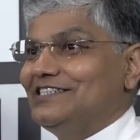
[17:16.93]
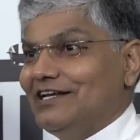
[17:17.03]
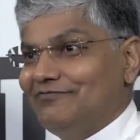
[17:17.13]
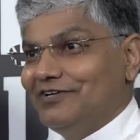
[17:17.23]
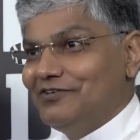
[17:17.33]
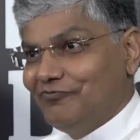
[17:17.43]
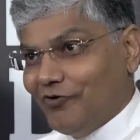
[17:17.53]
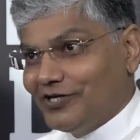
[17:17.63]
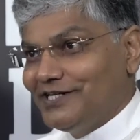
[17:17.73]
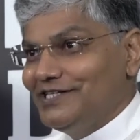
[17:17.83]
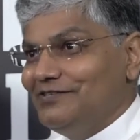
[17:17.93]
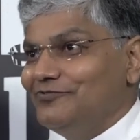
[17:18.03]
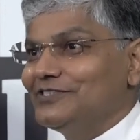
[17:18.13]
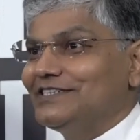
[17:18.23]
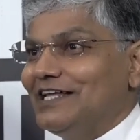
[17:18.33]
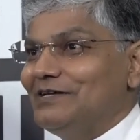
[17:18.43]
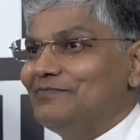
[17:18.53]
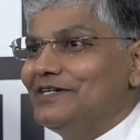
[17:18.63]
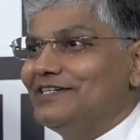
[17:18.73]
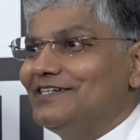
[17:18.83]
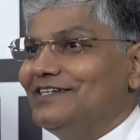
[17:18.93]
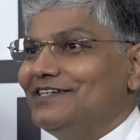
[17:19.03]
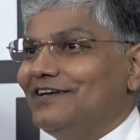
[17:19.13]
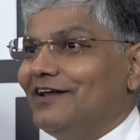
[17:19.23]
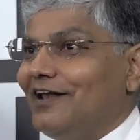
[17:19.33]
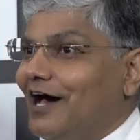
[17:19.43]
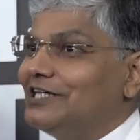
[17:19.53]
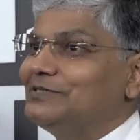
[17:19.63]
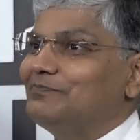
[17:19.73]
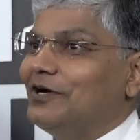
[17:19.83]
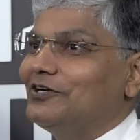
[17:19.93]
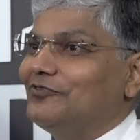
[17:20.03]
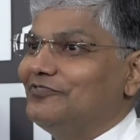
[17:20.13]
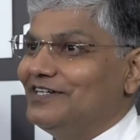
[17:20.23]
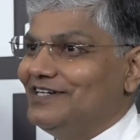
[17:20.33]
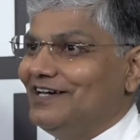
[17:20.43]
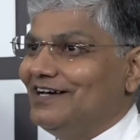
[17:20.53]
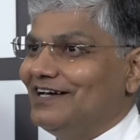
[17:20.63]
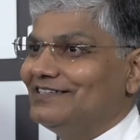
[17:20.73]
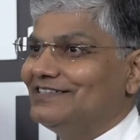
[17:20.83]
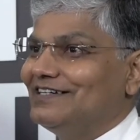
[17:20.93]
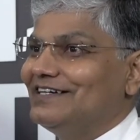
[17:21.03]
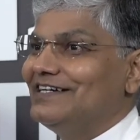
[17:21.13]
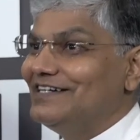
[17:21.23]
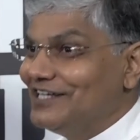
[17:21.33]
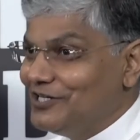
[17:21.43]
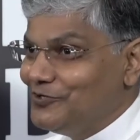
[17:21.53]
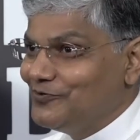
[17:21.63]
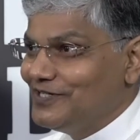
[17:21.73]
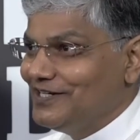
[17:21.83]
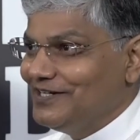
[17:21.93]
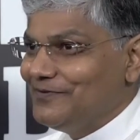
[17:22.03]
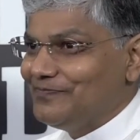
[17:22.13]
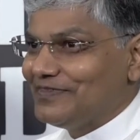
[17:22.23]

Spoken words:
January 14 was celebrated in a large part of India as a Indian New Year,